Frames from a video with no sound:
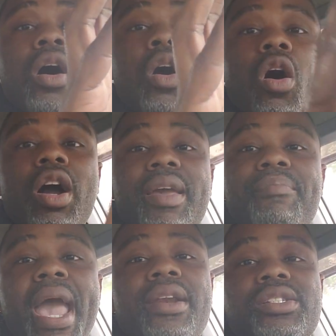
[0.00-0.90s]
Hulk and
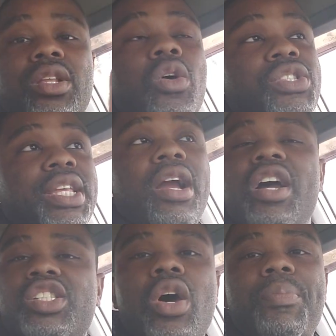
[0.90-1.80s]
Banner's little scenario
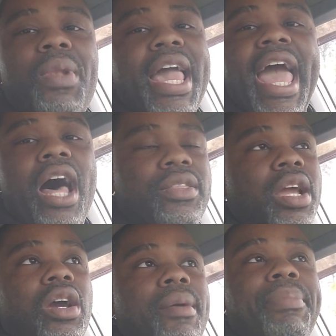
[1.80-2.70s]
is going to play out.
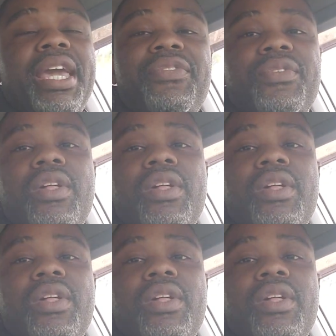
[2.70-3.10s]
They're going to beef,